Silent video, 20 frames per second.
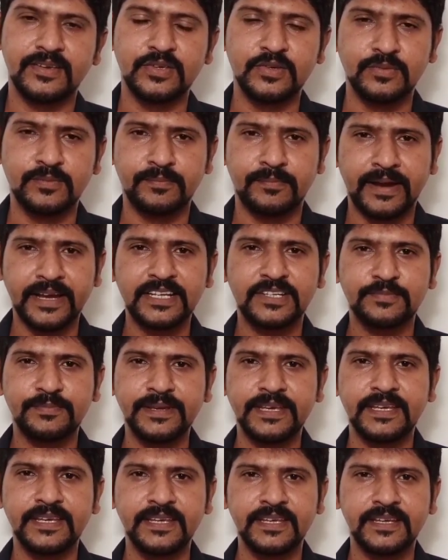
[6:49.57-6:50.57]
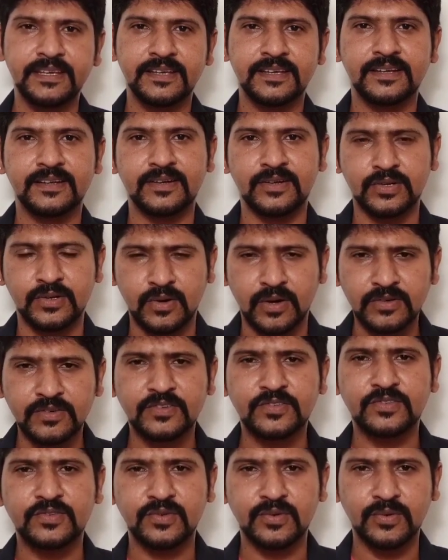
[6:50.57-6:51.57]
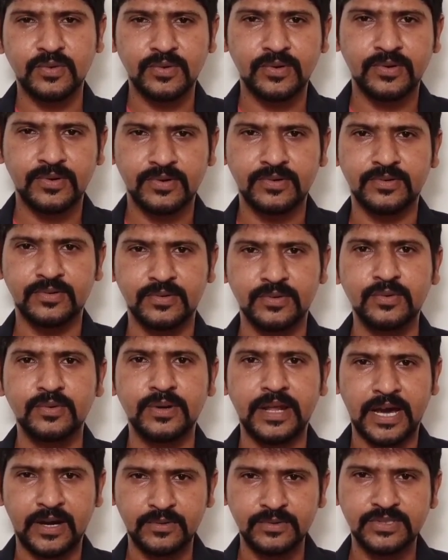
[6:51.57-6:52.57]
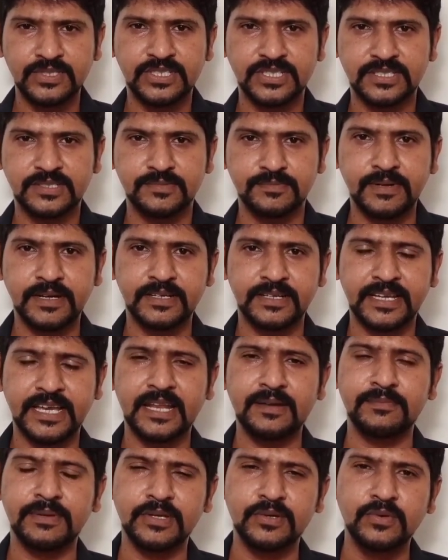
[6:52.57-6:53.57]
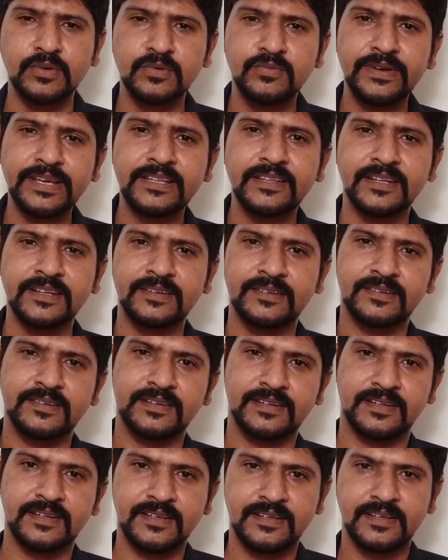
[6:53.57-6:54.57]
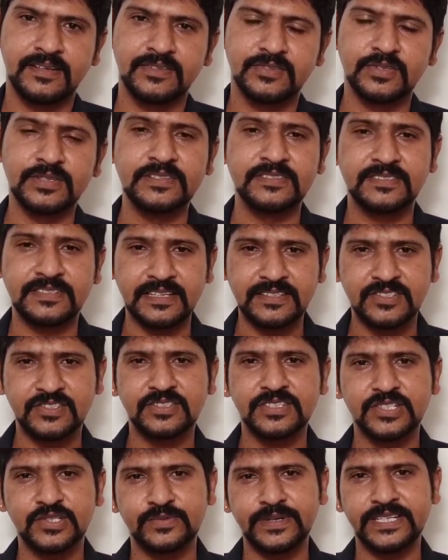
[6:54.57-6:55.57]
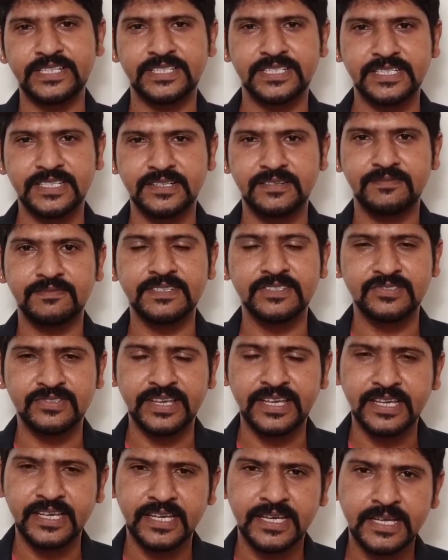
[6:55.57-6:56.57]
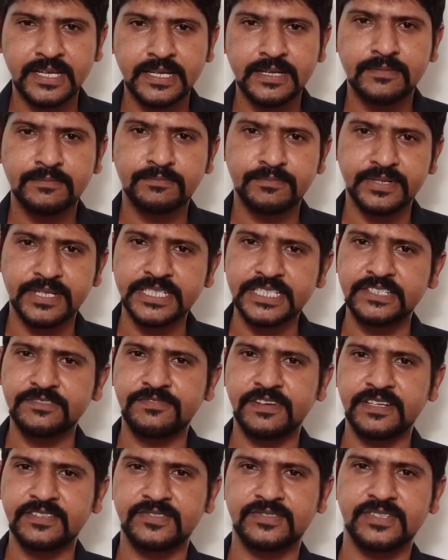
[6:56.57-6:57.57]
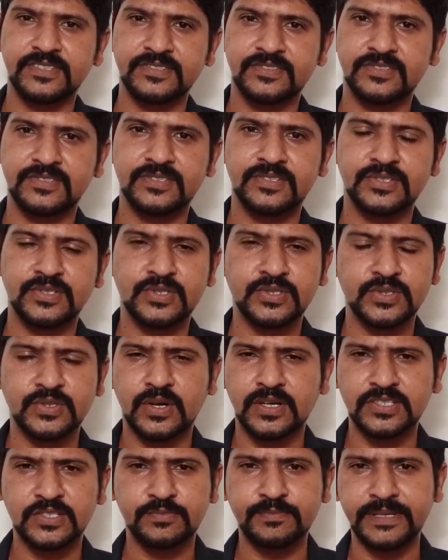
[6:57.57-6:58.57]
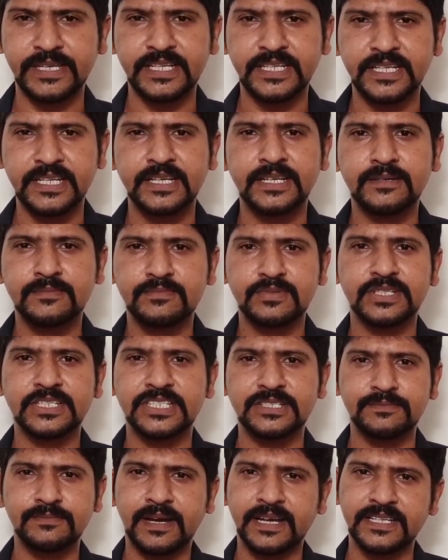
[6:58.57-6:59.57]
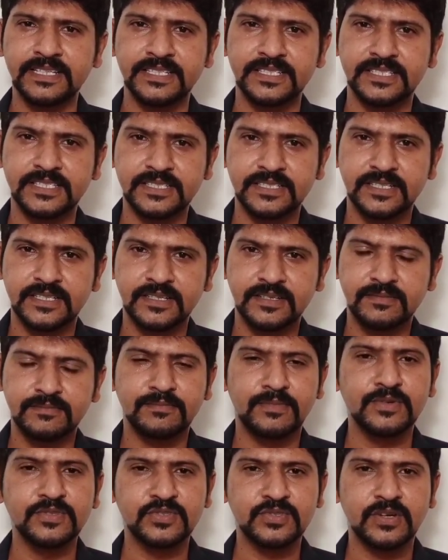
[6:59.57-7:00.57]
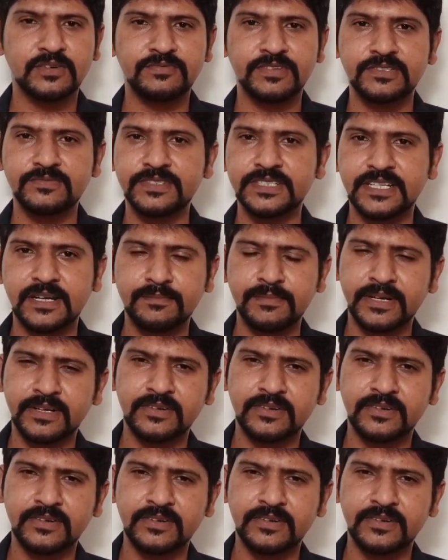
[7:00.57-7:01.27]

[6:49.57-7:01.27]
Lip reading: You might be not so good out, but can be good within. So in such situation, we say pretty faces do not mean pretty mind. Most often we come